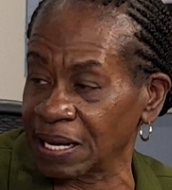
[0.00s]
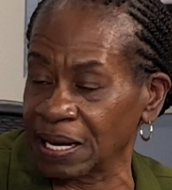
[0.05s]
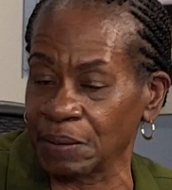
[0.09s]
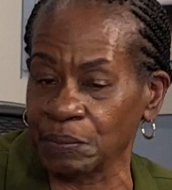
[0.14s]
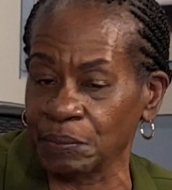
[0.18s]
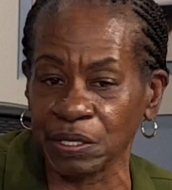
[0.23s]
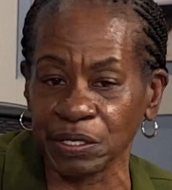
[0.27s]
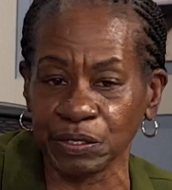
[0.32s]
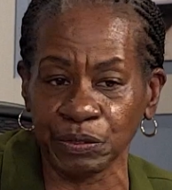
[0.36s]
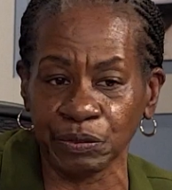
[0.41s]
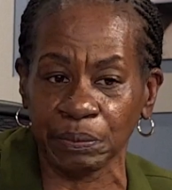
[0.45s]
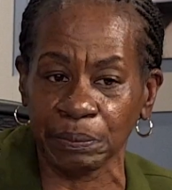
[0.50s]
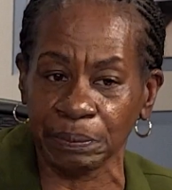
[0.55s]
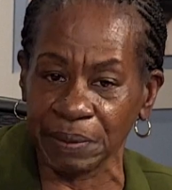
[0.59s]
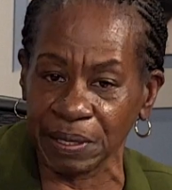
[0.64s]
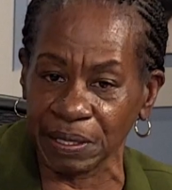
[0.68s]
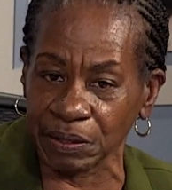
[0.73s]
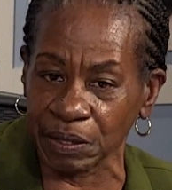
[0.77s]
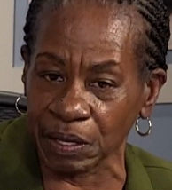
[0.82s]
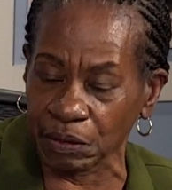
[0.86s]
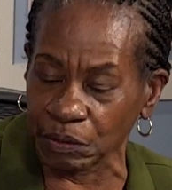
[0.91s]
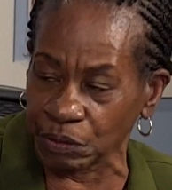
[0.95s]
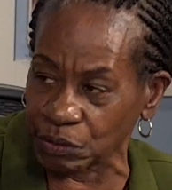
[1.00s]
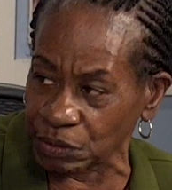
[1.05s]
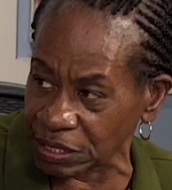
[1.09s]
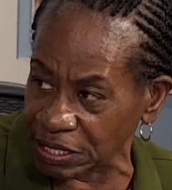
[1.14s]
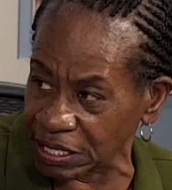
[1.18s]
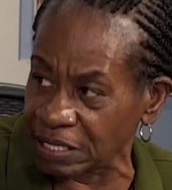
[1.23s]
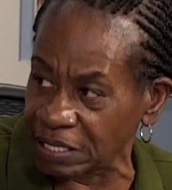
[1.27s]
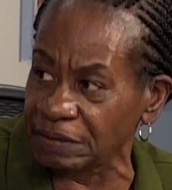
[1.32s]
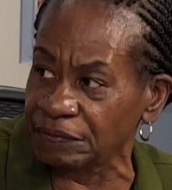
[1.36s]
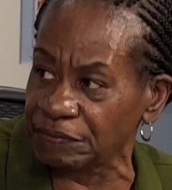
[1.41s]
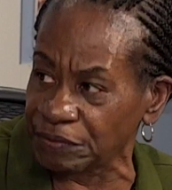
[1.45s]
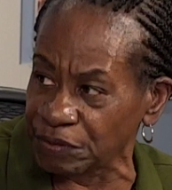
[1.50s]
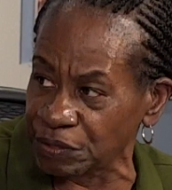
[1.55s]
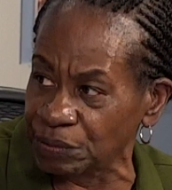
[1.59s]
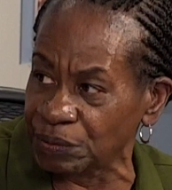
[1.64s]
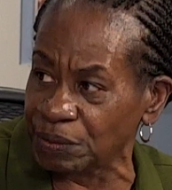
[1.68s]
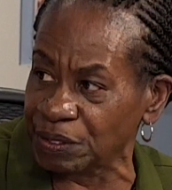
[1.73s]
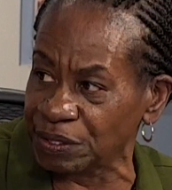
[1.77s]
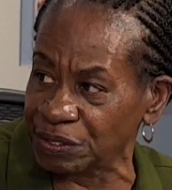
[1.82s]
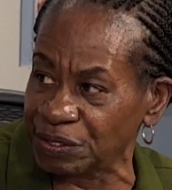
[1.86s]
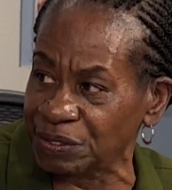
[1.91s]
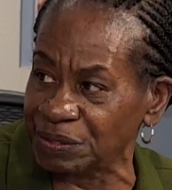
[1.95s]
I want to do a good interview
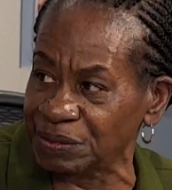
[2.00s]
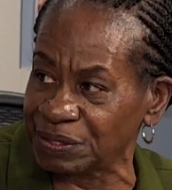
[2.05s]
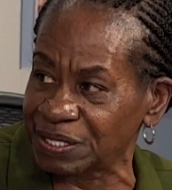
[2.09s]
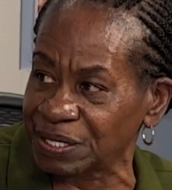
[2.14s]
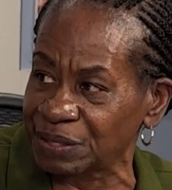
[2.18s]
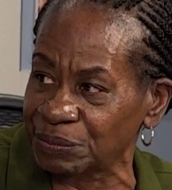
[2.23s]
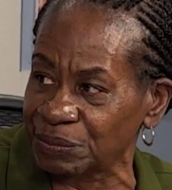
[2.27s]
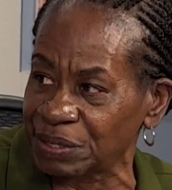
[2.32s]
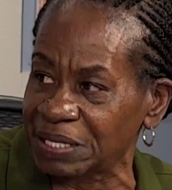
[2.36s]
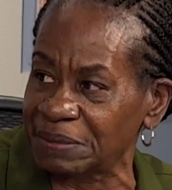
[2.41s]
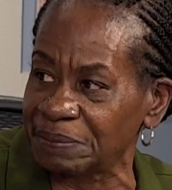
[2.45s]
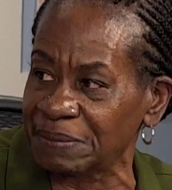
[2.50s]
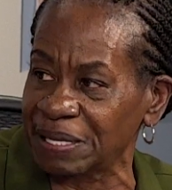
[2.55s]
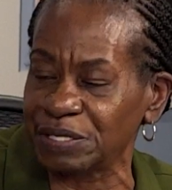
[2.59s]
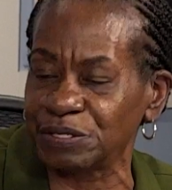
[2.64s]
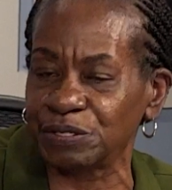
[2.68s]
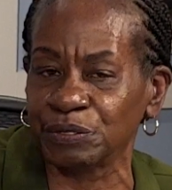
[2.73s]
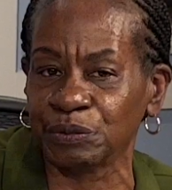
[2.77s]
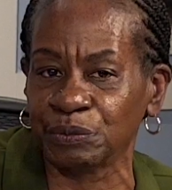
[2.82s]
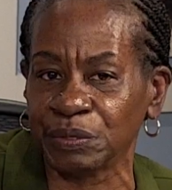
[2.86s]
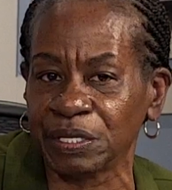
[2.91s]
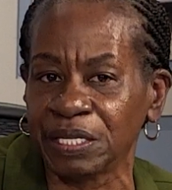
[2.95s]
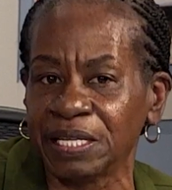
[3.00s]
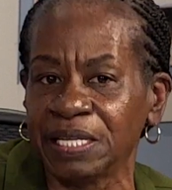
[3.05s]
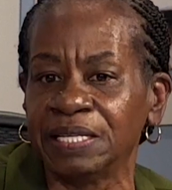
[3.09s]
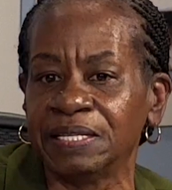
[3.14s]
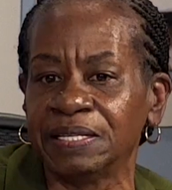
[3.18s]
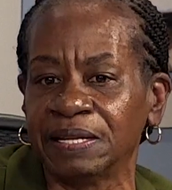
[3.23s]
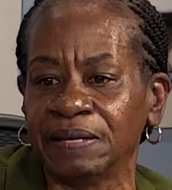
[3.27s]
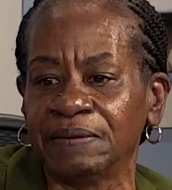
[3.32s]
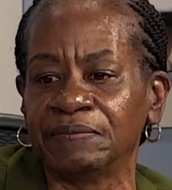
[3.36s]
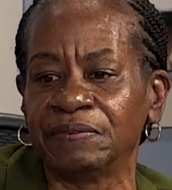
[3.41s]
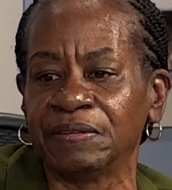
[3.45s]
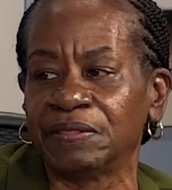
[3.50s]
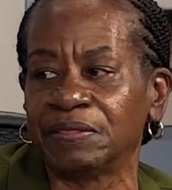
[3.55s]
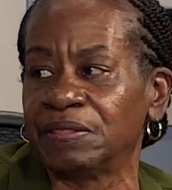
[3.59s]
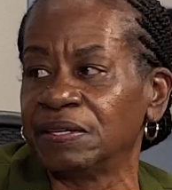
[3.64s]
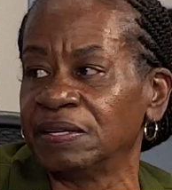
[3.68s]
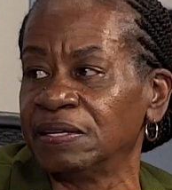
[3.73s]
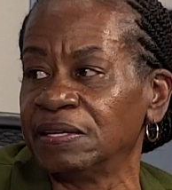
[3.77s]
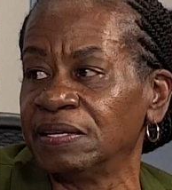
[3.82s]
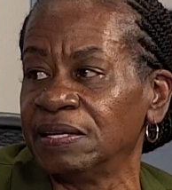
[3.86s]
on you so we can make sure we're getting everything.